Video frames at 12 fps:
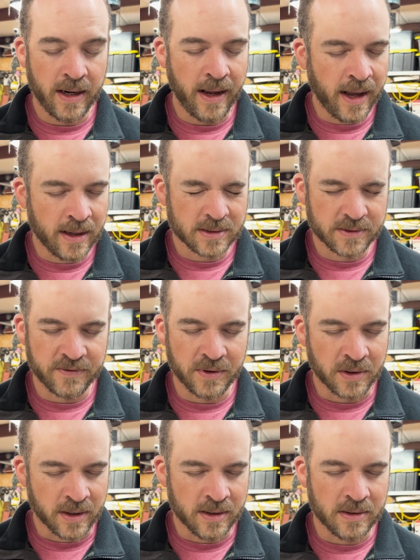ask for
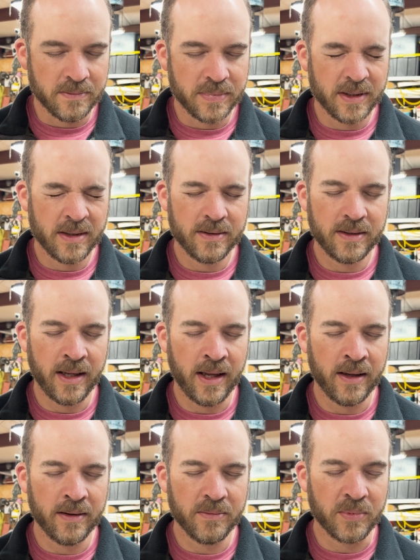your help
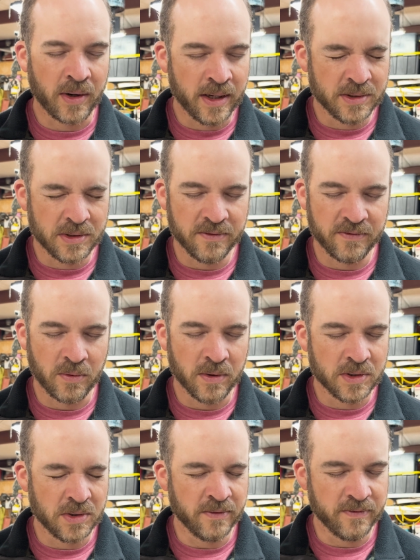and praise you for
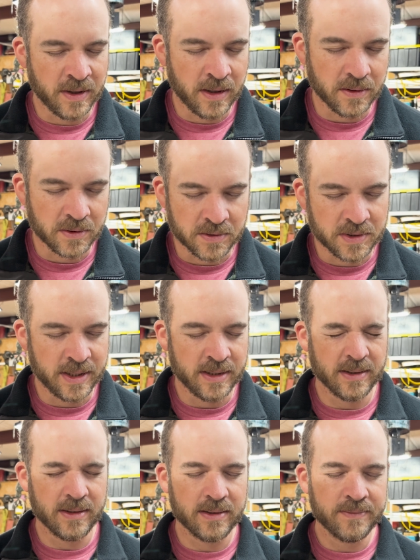what you have done through
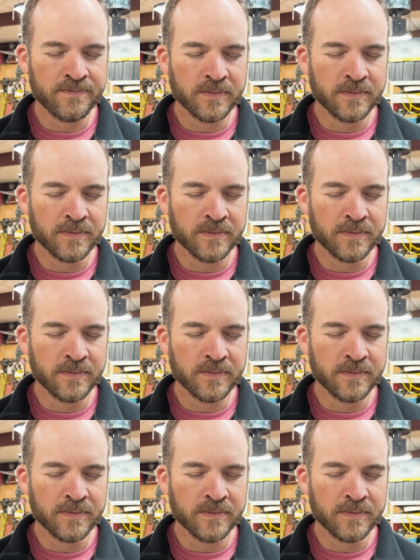Jesus.